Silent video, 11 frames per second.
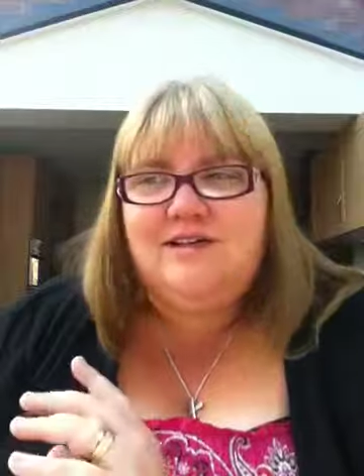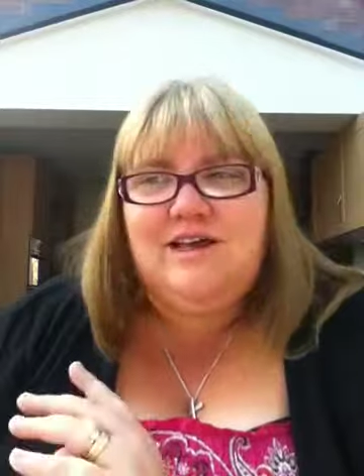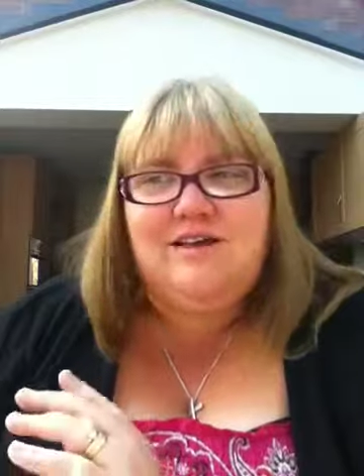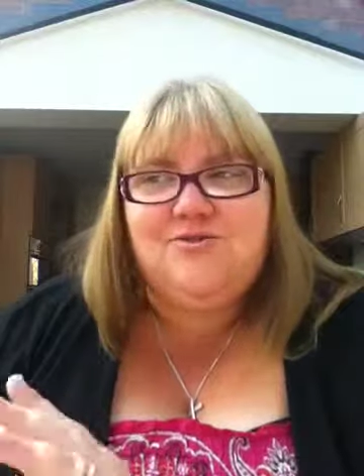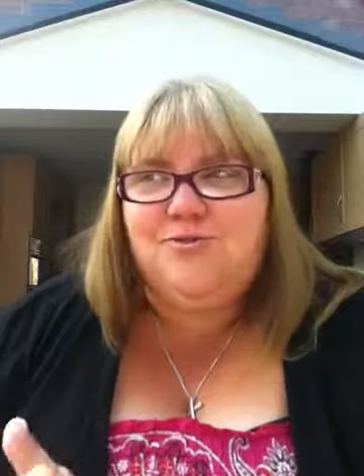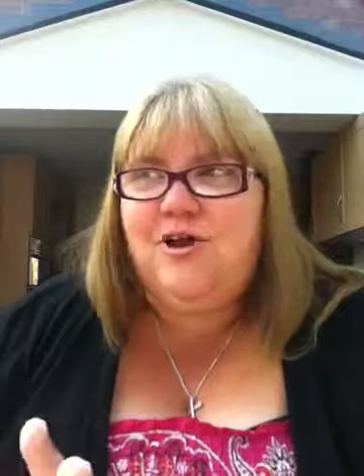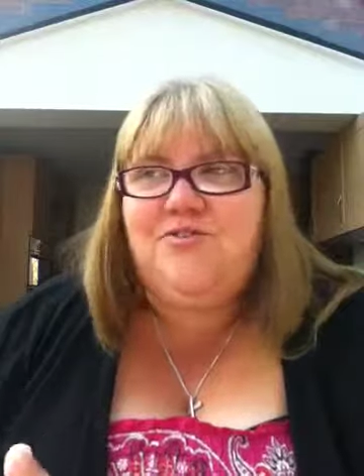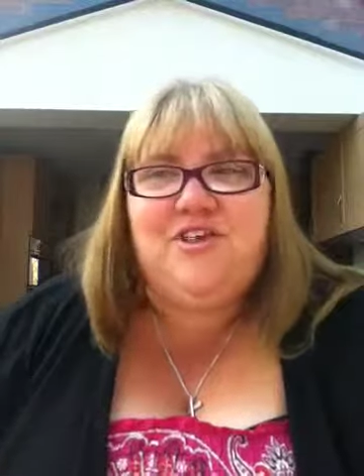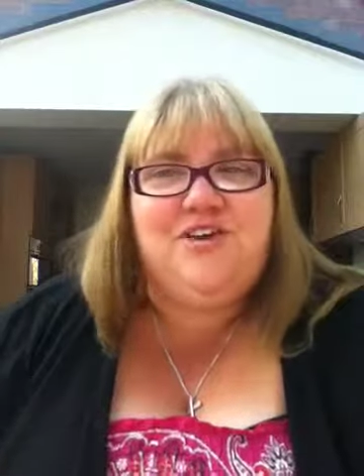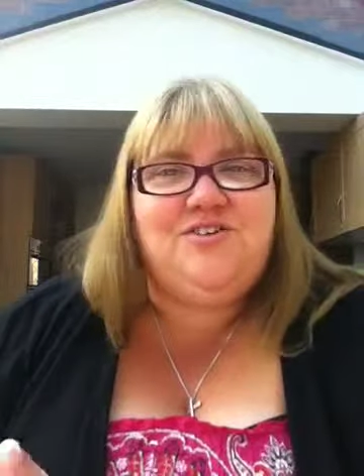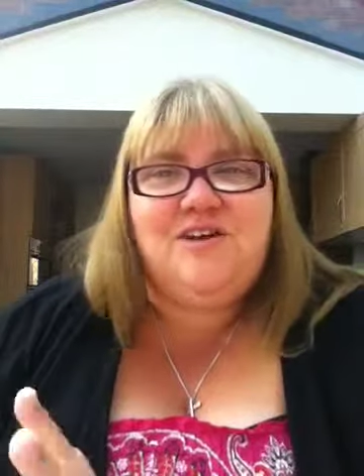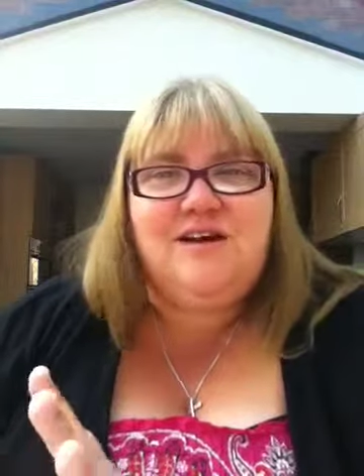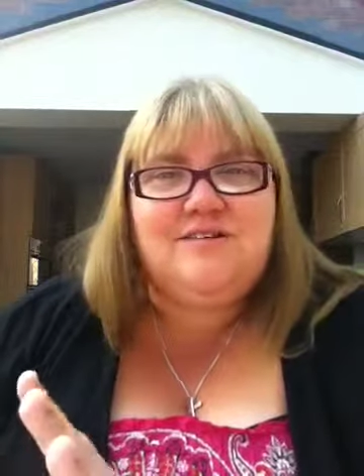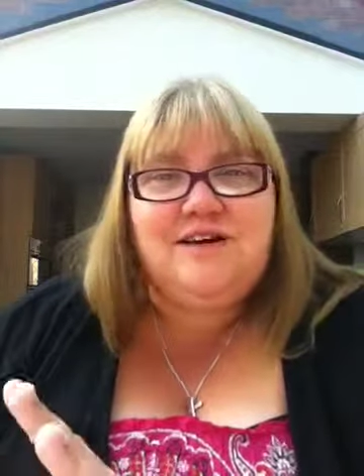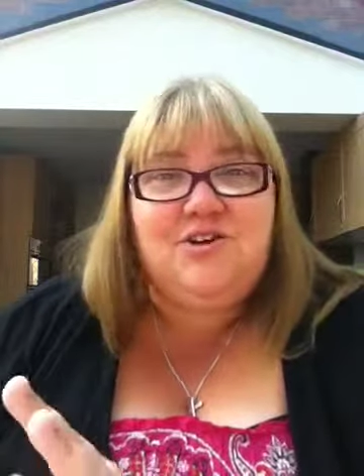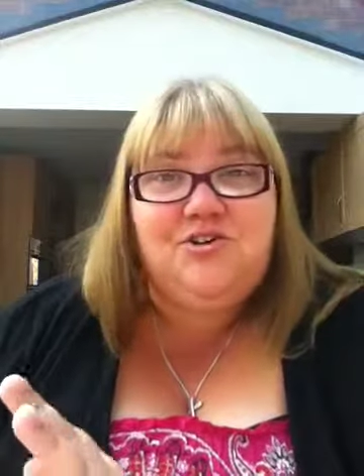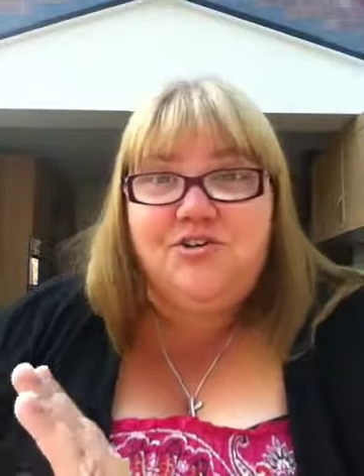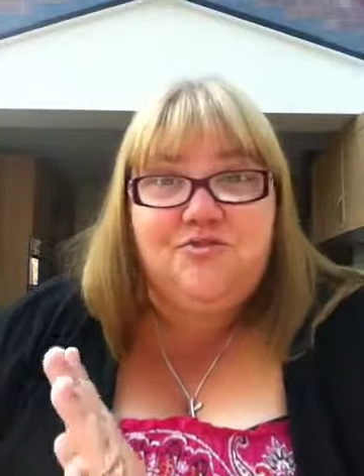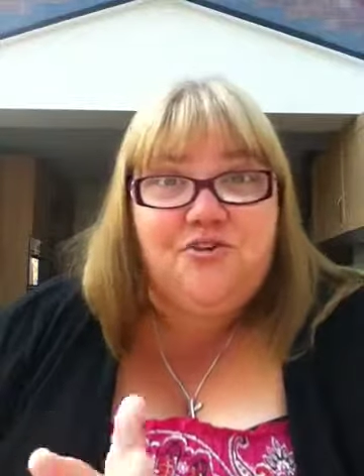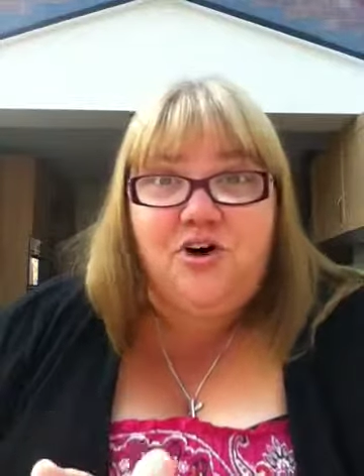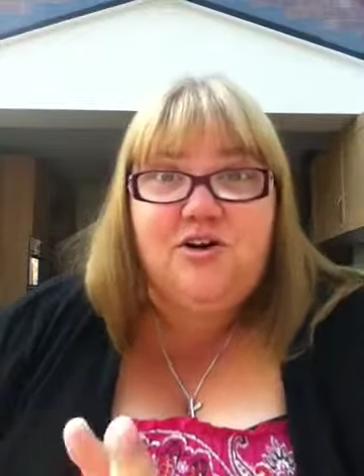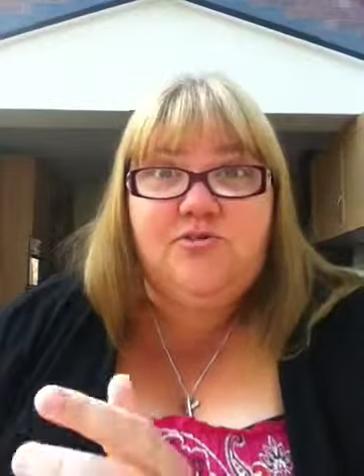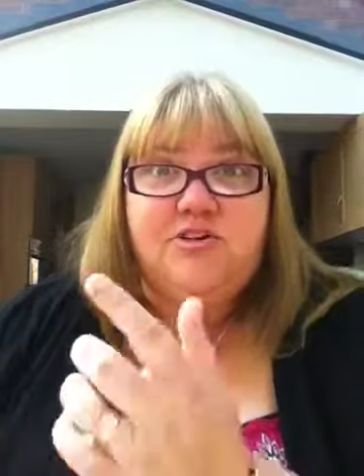it's all over the internet, and you can find